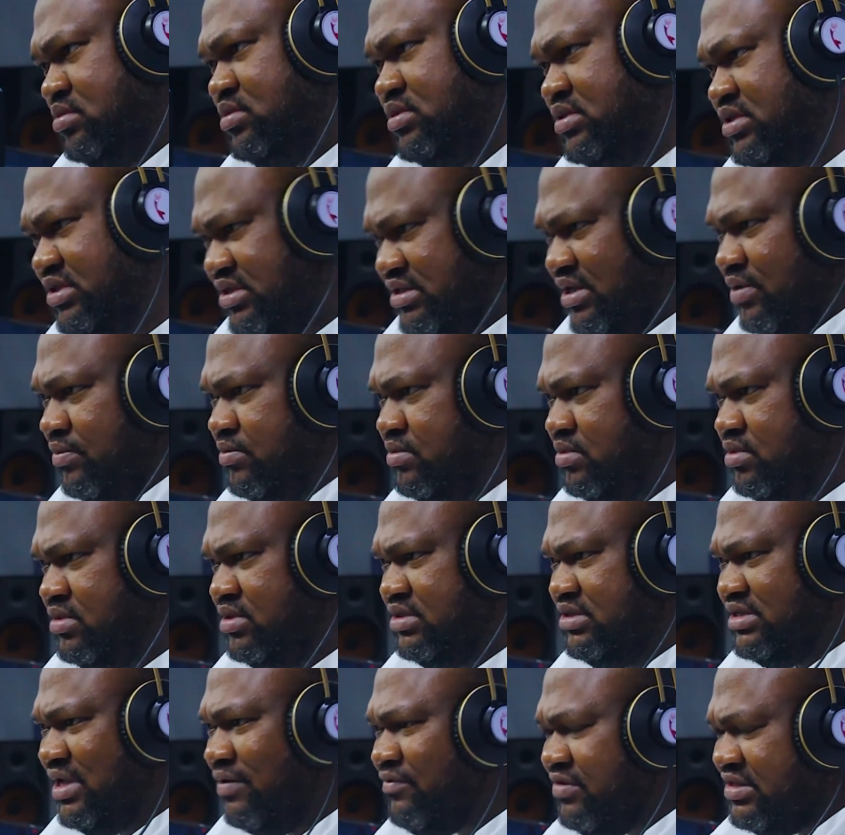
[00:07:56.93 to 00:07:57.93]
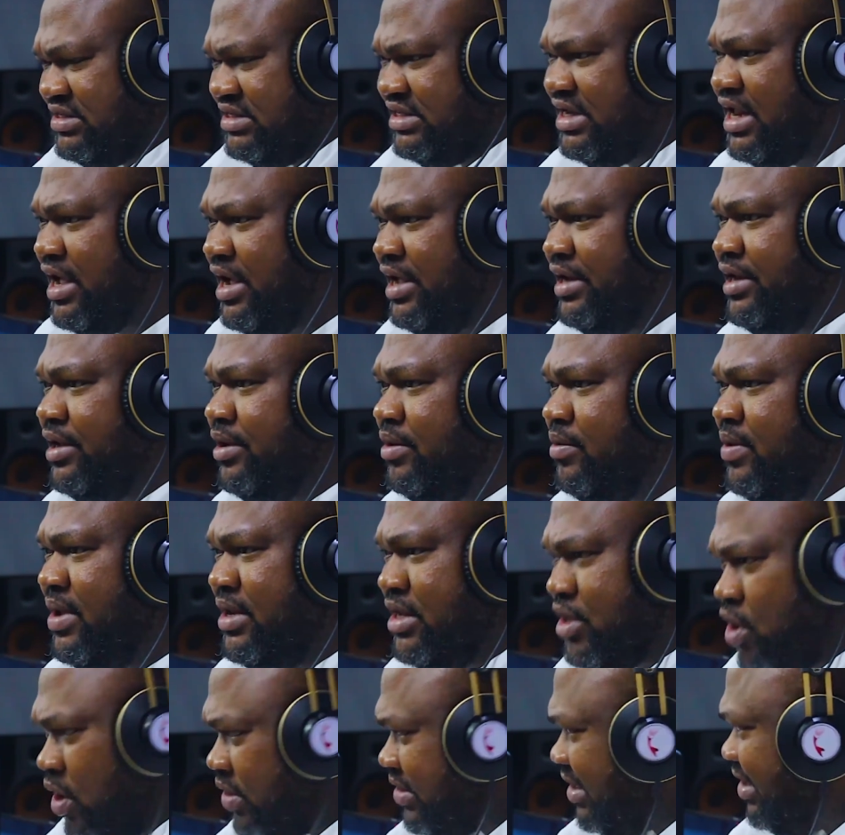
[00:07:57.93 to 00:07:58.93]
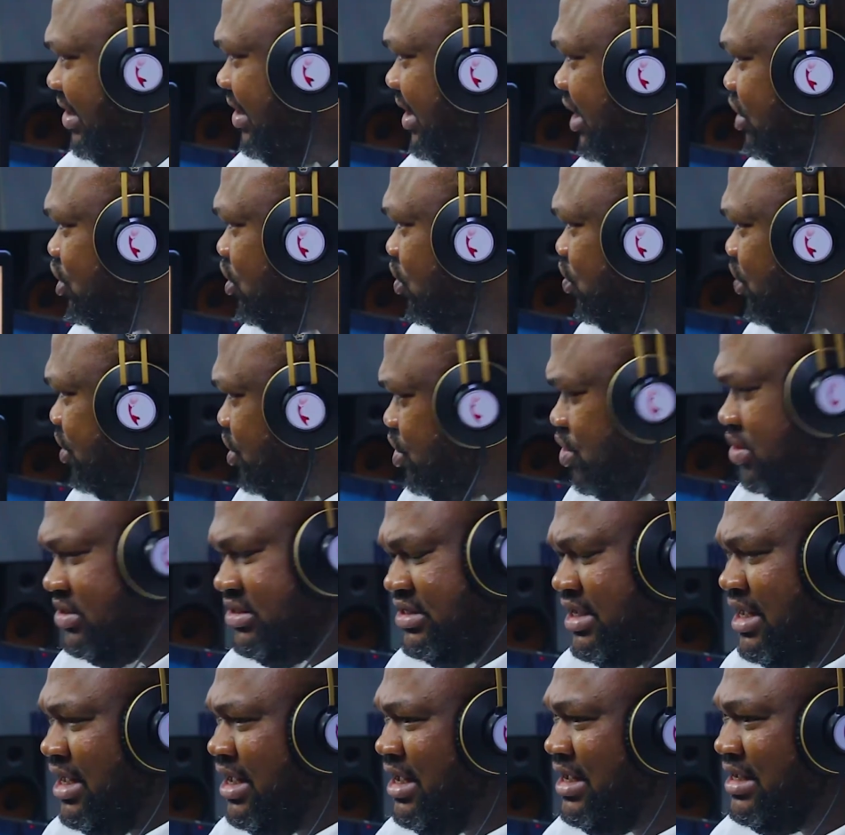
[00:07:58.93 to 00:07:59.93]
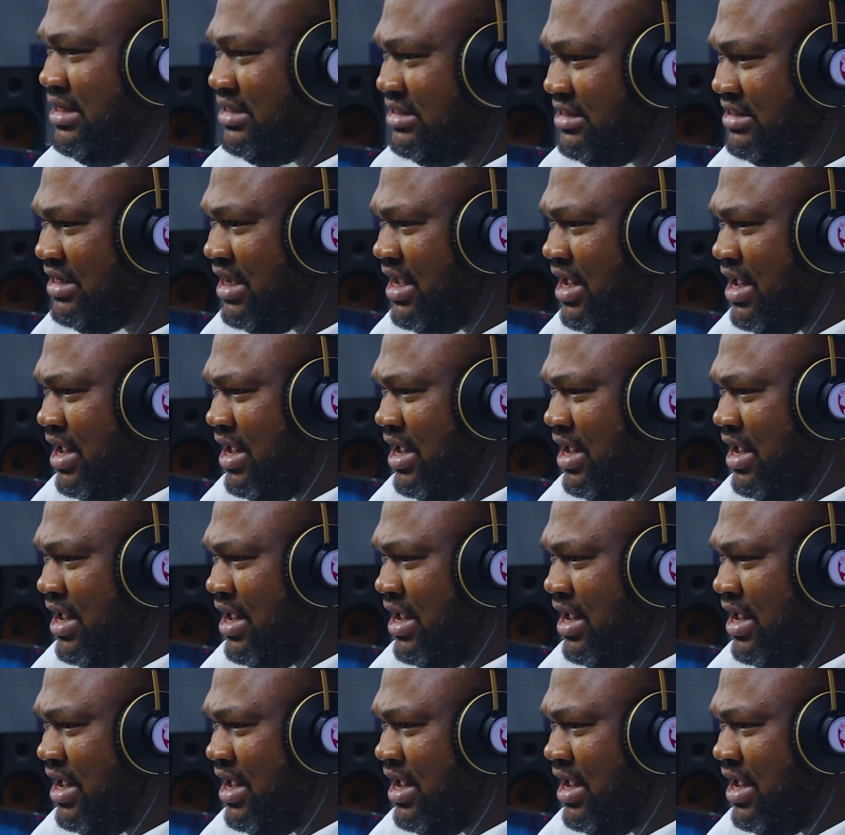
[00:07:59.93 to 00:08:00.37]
is 79. When he got the election, we knew his age.